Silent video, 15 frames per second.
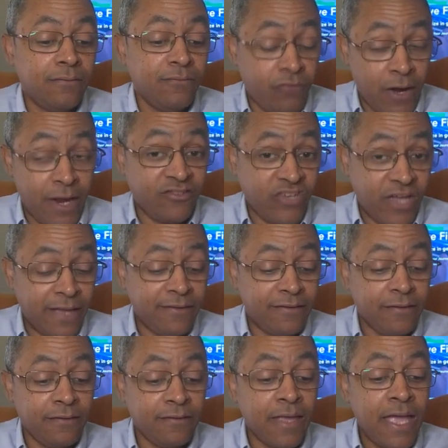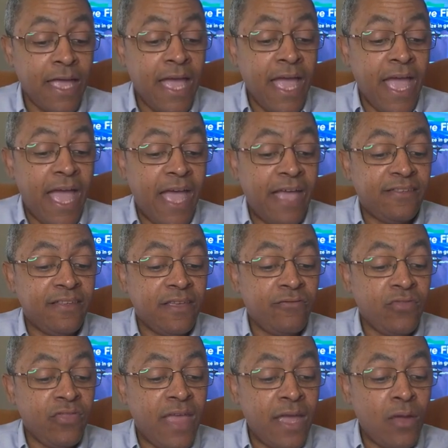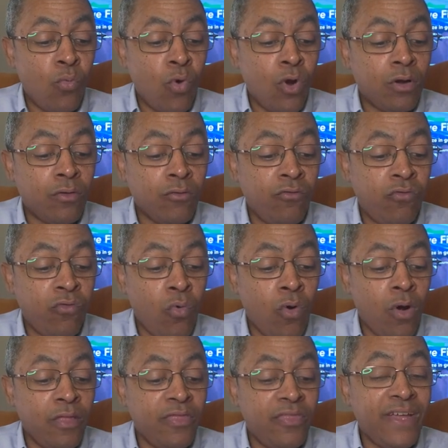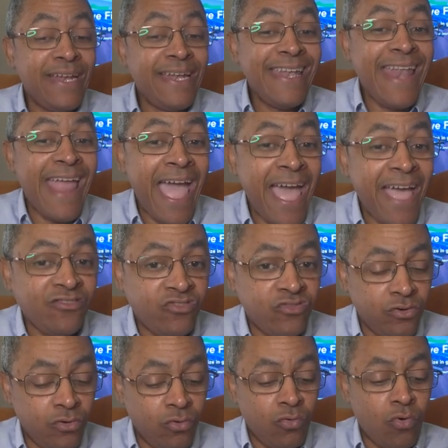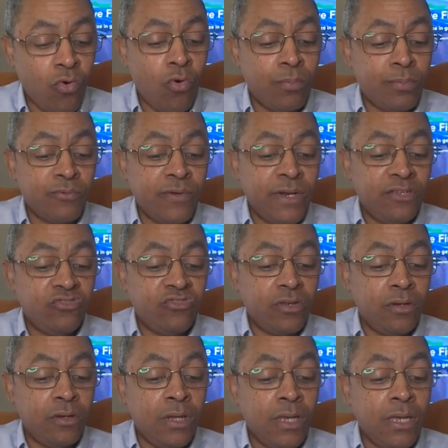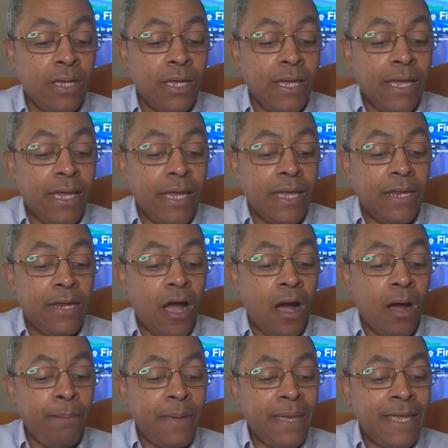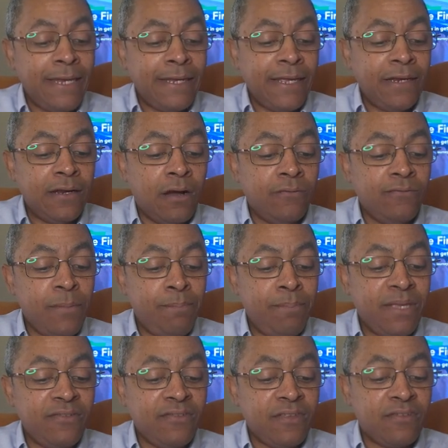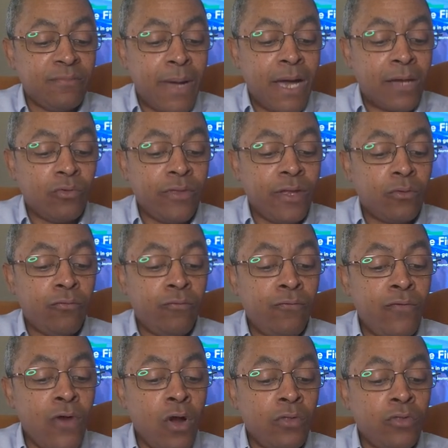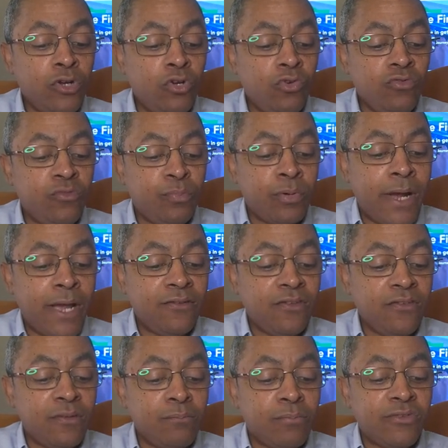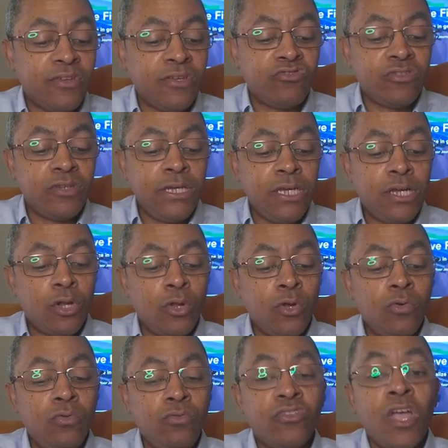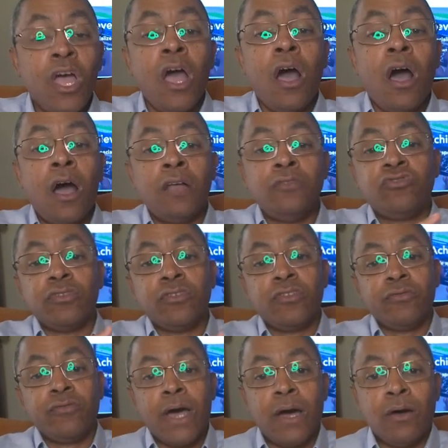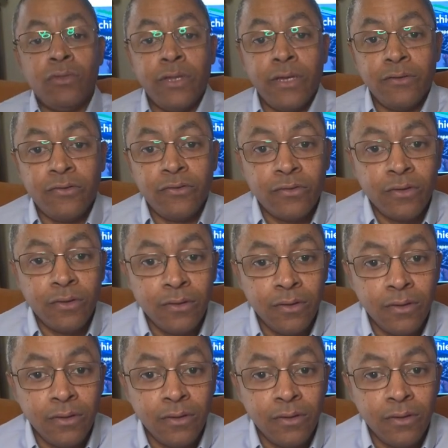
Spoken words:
as if they work for the national corporation. An upending of the business model that'll further goose prices and potentially close hundreds of outlets.